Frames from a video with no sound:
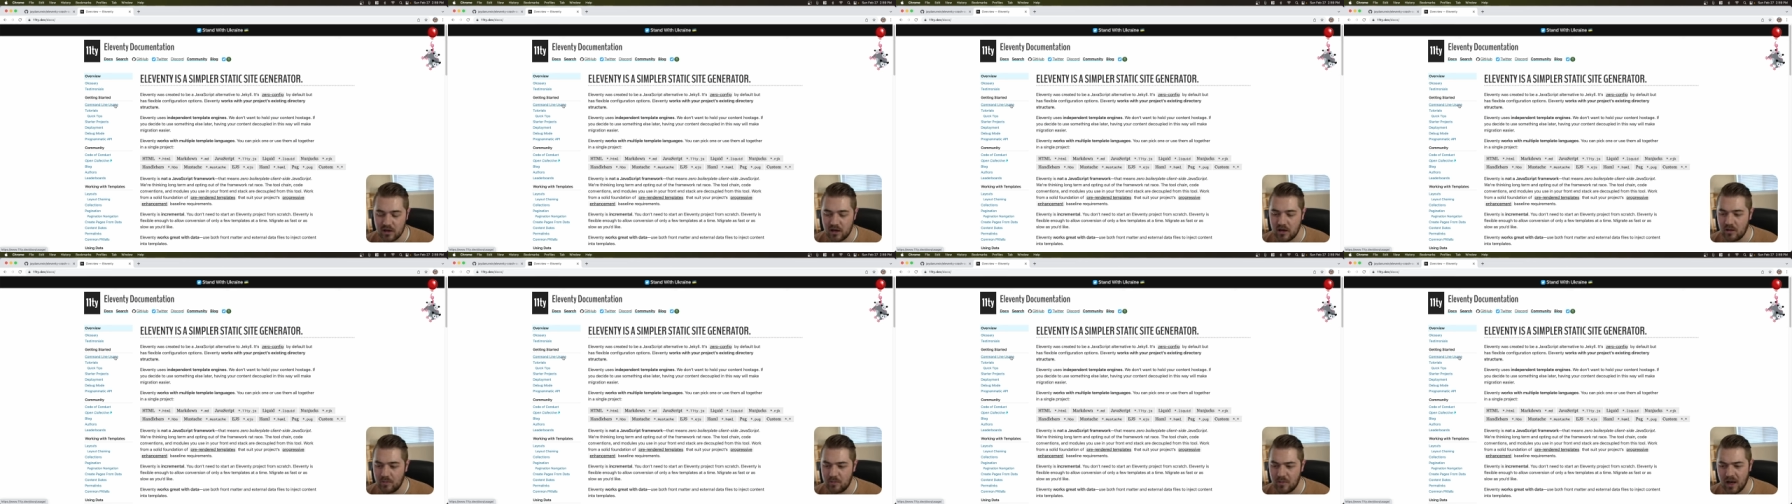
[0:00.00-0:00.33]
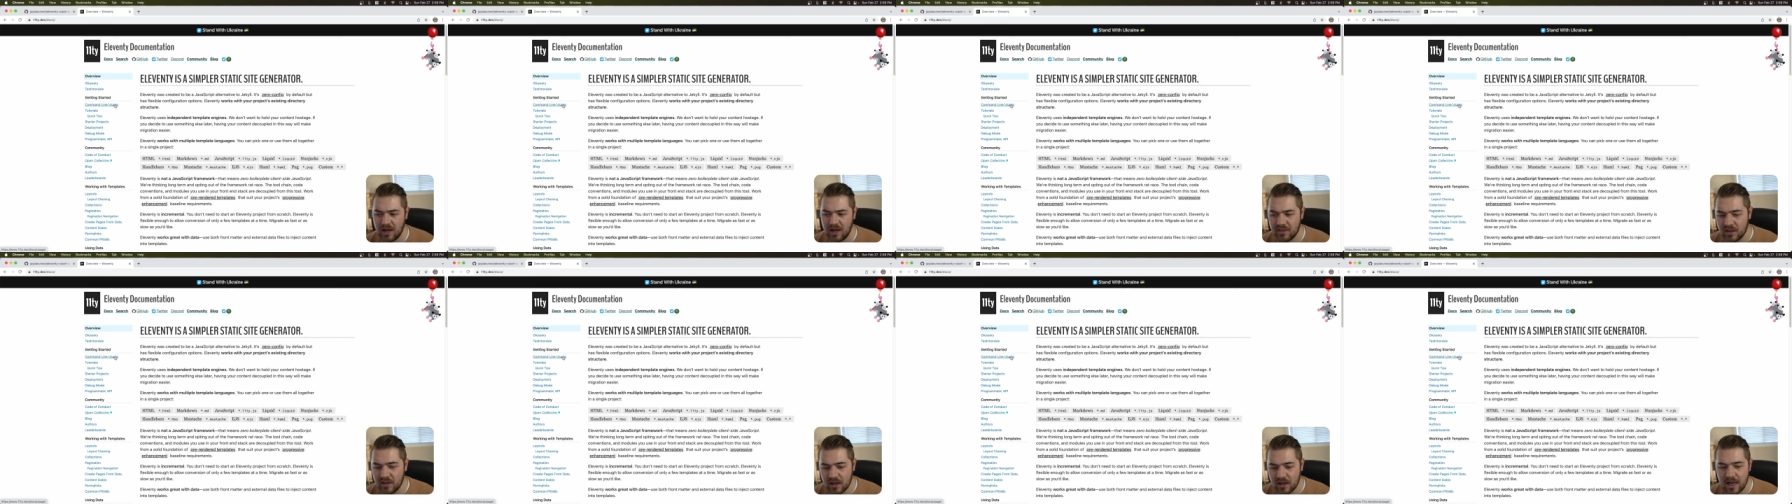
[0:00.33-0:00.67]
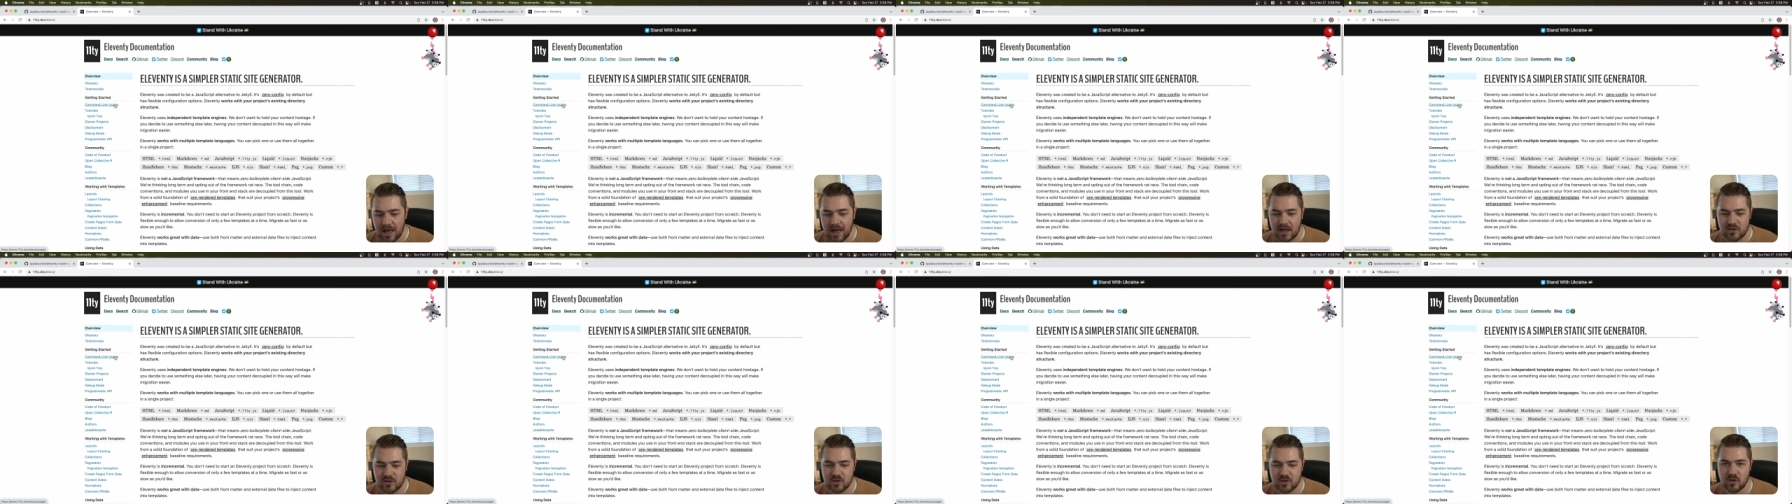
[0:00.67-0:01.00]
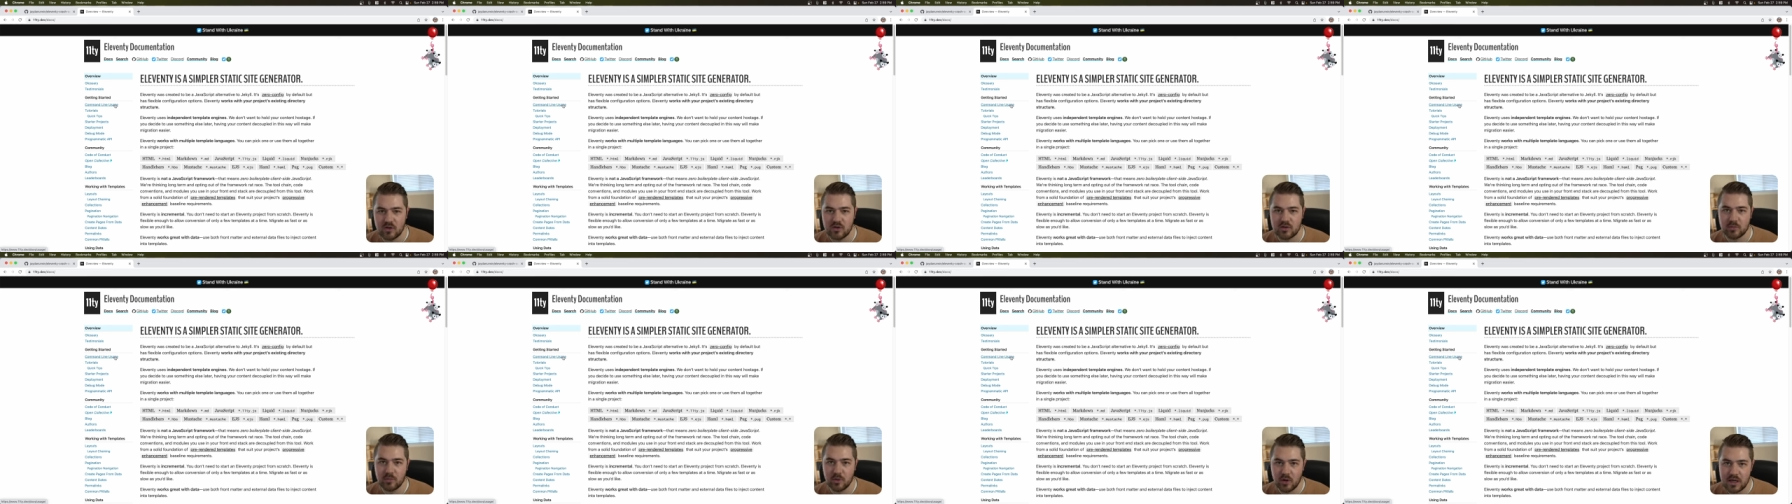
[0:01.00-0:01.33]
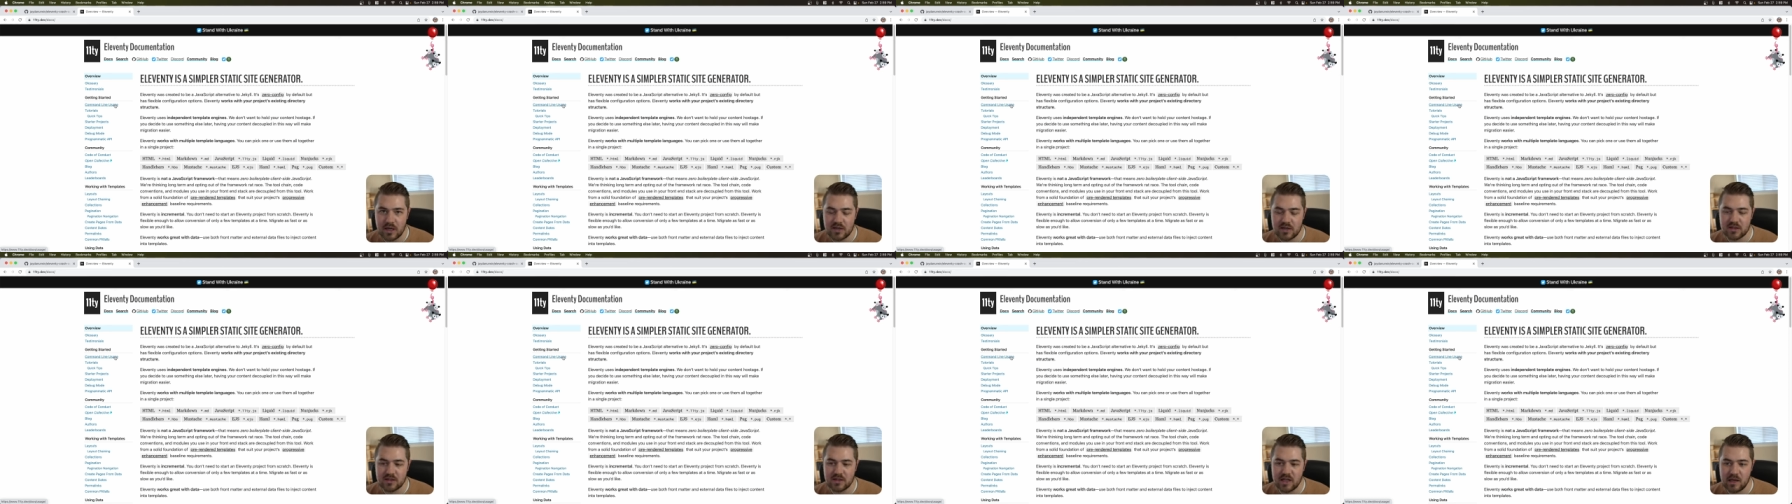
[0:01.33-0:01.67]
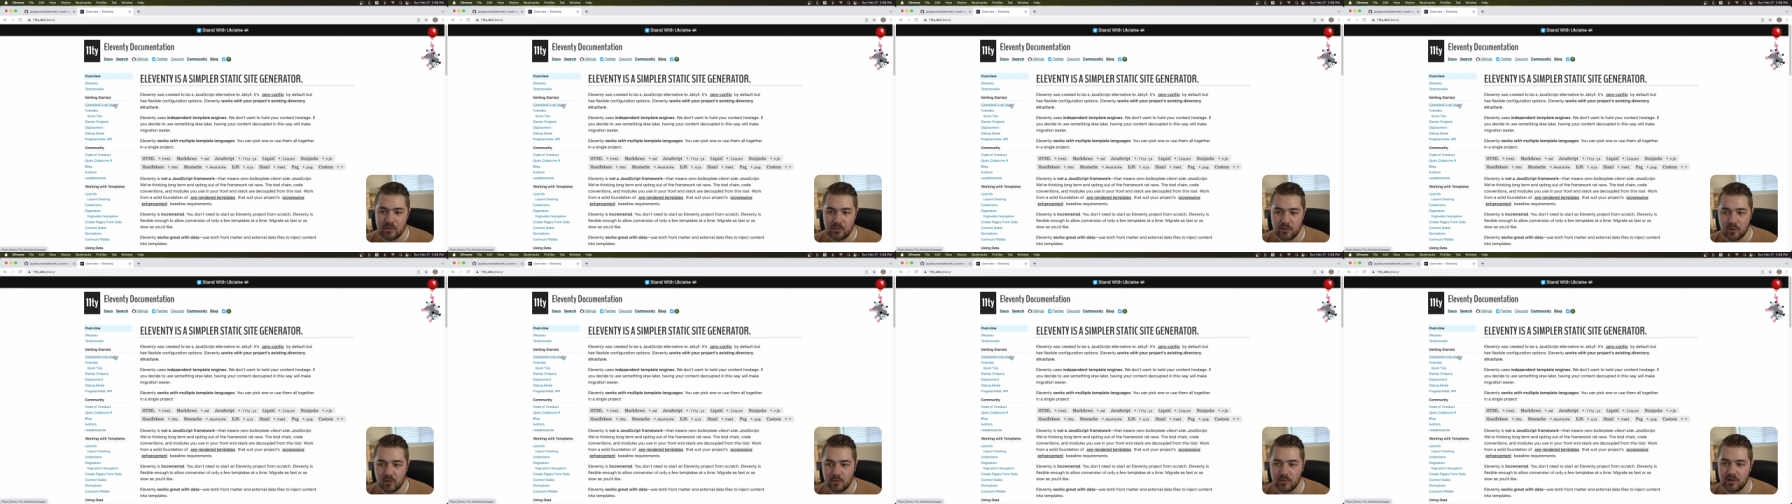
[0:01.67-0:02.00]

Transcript: Um, I think Astro is pretty stable,